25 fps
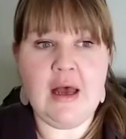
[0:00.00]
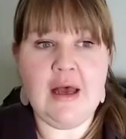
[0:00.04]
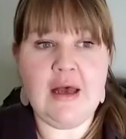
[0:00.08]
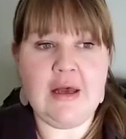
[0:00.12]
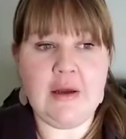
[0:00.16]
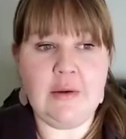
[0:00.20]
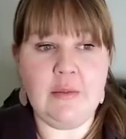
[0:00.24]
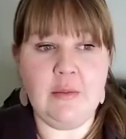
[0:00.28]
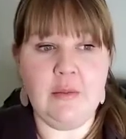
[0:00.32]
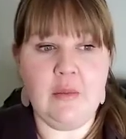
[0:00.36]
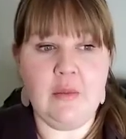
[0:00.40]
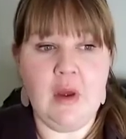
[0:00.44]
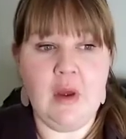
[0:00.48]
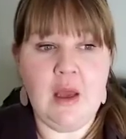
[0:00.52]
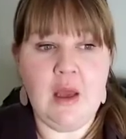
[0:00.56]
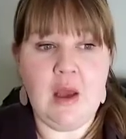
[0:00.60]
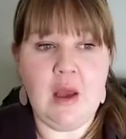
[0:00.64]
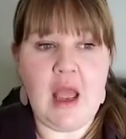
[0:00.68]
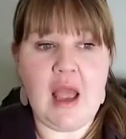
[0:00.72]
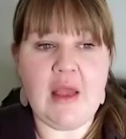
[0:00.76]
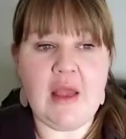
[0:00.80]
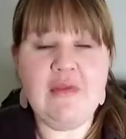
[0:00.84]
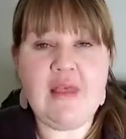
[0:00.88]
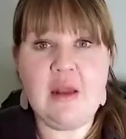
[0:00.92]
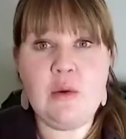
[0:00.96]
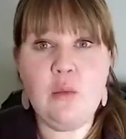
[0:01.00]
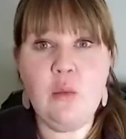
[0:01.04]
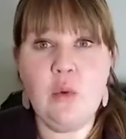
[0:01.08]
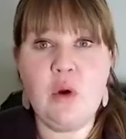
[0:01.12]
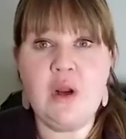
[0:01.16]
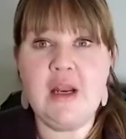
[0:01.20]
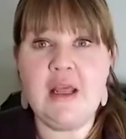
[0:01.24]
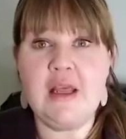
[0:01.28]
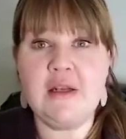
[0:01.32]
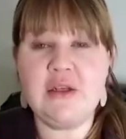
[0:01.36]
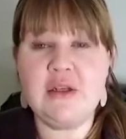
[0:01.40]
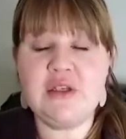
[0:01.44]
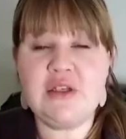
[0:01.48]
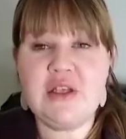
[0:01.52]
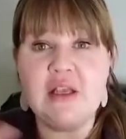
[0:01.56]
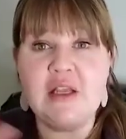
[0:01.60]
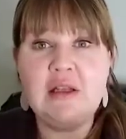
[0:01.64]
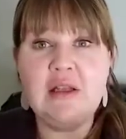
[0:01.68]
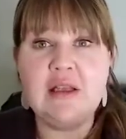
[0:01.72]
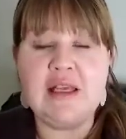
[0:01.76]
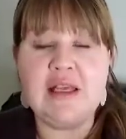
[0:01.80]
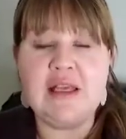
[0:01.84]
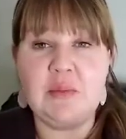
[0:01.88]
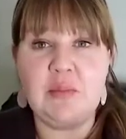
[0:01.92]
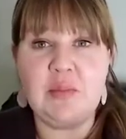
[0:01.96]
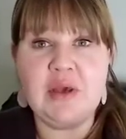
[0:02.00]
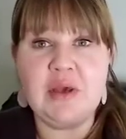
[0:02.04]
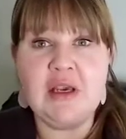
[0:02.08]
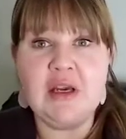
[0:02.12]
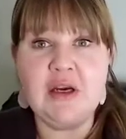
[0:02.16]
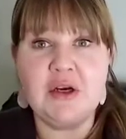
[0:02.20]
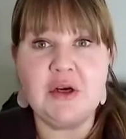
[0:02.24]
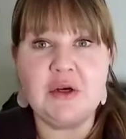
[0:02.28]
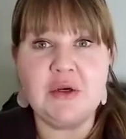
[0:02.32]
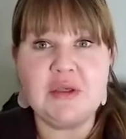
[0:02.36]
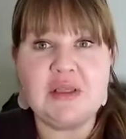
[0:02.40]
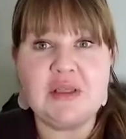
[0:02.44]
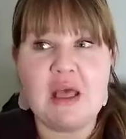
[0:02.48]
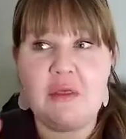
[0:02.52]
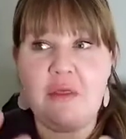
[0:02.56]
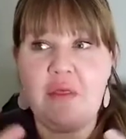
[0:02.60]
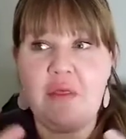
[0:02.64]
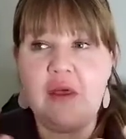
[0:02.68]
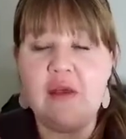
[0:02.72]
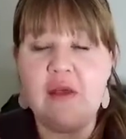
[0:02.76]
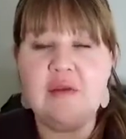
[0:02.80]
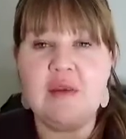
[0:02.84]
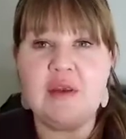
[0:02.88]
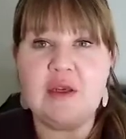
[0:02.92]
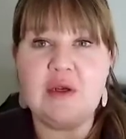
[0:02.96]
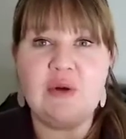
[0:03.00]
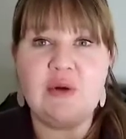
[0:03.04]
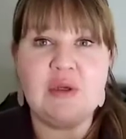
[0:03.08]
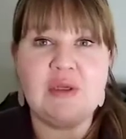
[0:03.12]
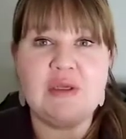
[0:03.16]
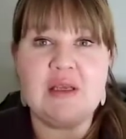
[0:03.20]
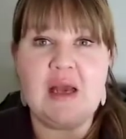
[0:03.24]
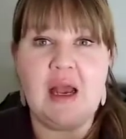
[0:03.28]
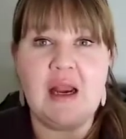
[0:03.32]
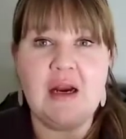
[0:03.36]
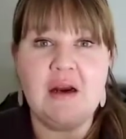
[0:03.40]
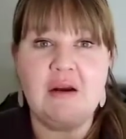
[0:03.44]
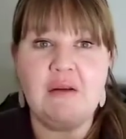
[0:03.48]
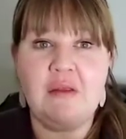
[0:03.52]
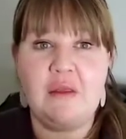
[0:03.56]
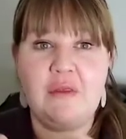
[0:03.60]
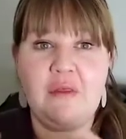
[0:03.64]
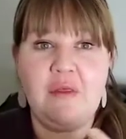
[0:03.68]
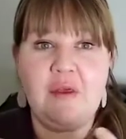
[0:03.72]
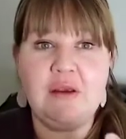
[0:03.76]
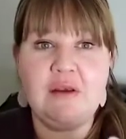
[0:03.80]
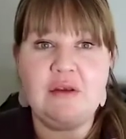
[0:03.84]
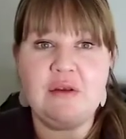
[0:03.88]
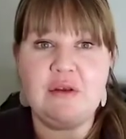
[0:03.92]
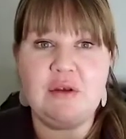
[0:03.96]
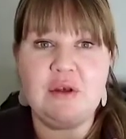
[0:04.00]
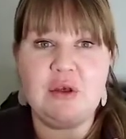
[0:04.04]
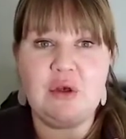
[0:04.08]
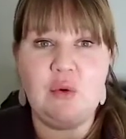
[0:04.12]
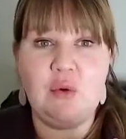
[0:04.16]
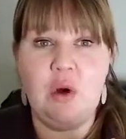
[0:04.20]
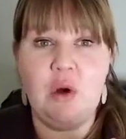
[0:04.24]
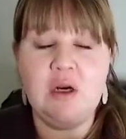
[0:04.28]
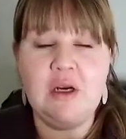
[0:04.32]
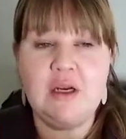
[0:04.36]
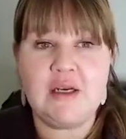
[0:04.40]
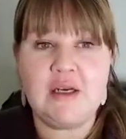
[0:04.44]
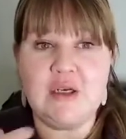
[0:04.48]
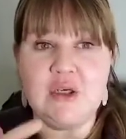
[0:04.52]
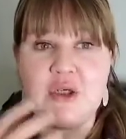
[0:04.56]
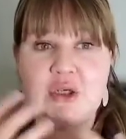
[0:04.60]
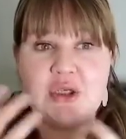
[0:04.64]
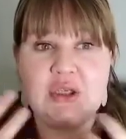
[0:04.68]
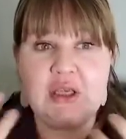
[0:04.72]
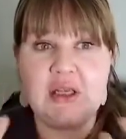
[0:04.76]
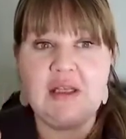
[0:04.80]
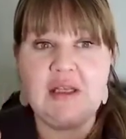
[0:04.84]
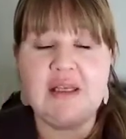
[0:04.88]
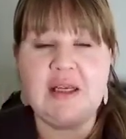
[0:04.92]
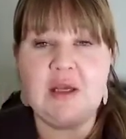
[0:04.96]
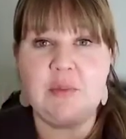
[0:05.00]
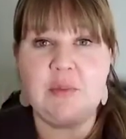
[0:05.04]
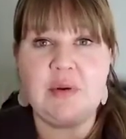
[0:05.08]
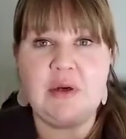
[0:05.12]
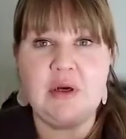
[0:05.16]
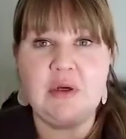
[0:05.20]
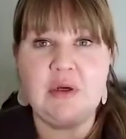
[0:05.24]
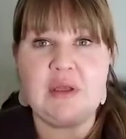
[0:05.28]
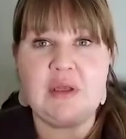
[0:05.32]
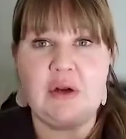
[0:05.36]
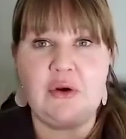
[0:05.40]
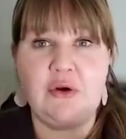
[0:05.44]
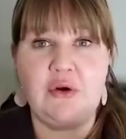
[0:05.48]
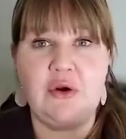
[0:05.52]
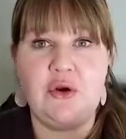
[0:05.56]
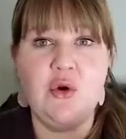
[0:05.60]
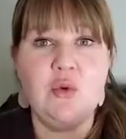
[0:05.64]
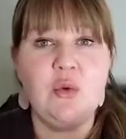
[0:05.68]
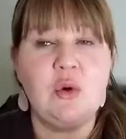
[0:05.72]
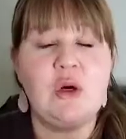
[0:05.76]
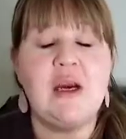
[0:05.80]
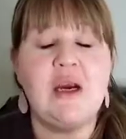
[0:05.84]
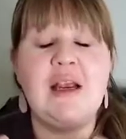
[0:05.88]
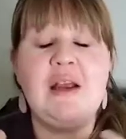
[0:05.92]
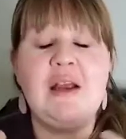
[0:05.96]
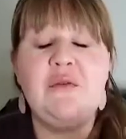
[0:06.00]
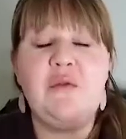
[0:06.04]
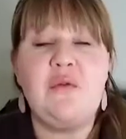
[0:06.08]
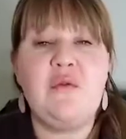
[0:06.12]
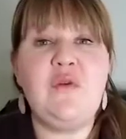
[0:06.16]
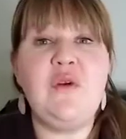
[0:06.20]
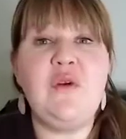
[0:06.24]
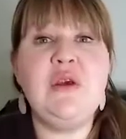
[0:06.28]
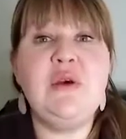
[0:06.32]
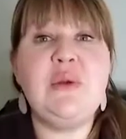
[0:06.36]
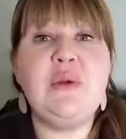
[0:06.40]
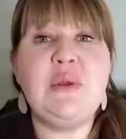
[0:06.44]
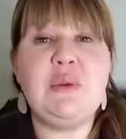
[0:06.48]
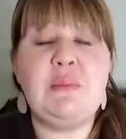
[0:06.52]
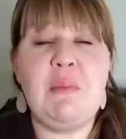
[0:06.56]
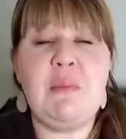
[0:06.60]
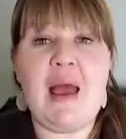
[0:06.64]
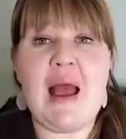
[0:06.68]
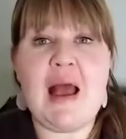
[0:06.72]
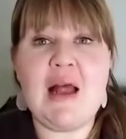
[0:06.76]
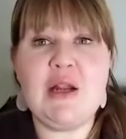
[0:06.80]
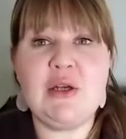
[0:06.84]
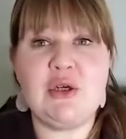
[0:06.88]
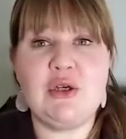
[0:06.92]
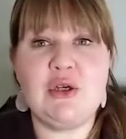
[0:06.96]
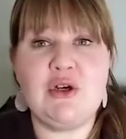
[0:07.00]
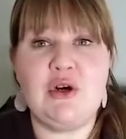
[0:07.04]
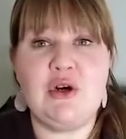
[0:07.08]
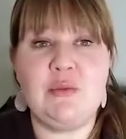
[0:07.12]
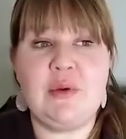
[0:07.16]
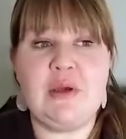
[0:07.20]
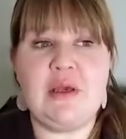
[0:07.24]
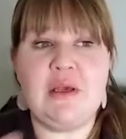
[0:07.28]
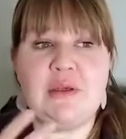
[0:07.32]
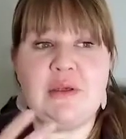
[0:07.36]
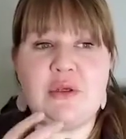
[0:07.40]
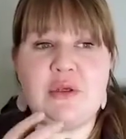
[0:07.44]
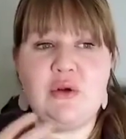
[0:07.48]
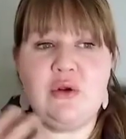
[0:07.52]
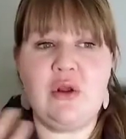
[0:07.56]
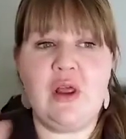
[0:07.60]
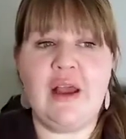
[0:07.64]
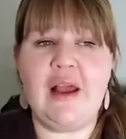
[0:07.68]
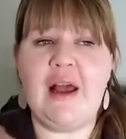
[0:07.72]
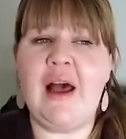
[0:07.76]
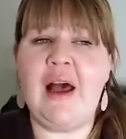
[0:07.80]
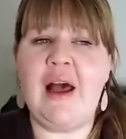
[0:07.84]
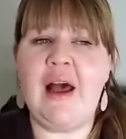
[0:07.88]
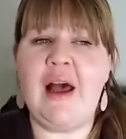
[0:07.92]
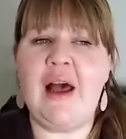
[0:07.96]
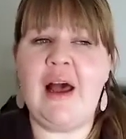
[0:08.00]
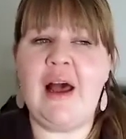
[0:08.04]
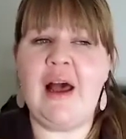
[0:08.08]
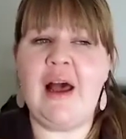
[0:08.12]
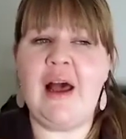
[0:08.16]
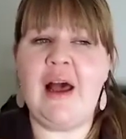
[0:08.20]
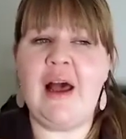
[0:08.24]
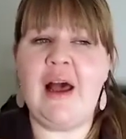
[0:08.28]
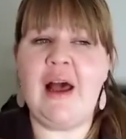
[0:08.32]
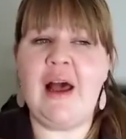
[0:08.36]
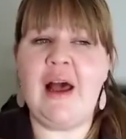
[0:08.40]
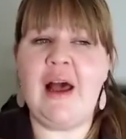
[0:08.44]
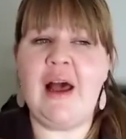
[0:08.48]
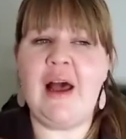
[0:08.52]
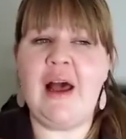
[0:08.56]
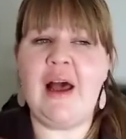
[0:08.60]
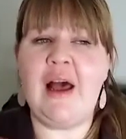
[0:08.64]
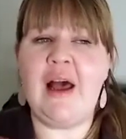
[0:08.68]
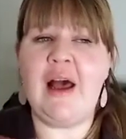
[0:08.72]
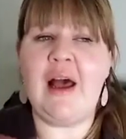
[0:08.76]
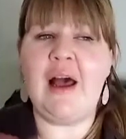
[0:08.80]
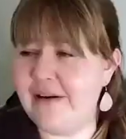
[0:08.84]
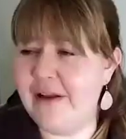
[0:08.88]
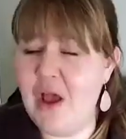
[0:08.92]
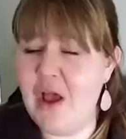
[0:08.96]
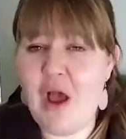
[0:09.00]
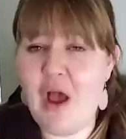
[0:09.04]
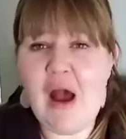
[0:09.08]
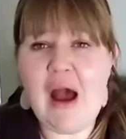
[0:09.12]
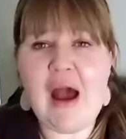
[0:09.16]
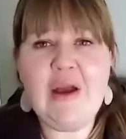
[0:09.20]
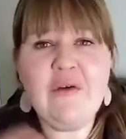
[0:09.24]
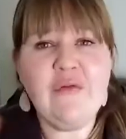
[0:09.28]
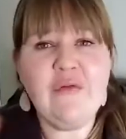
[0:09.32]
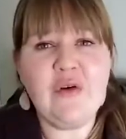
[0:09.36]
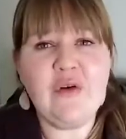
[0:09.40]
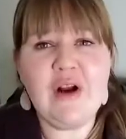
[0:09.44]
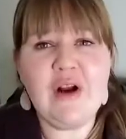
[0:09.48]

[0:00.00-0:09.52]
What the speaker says: And then when it suddenly appears, that thing that you desired, that thing that you wanted, just suddenly appears out of nowhere. It feels magical because you're like, I wanted that.